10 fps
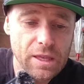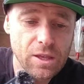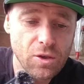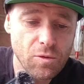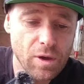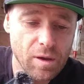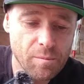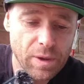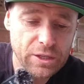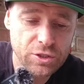you
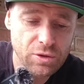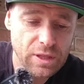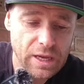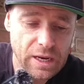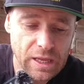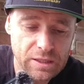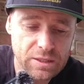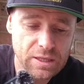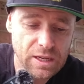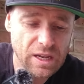make sure that
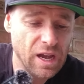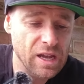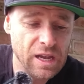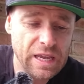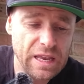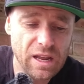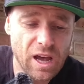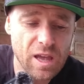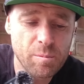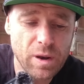it's again,
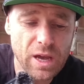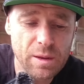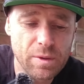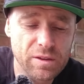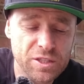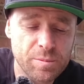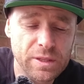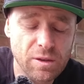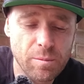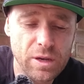I applied a bit of
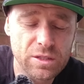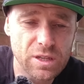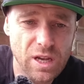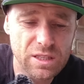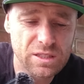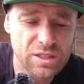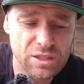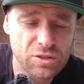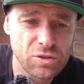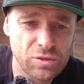spit on both sides
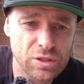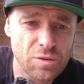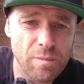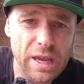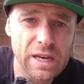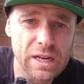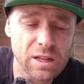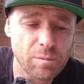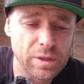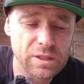just to make it a
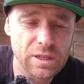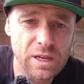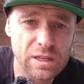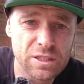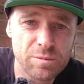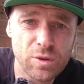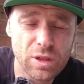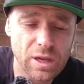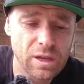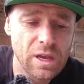little bit
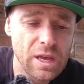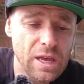smoother,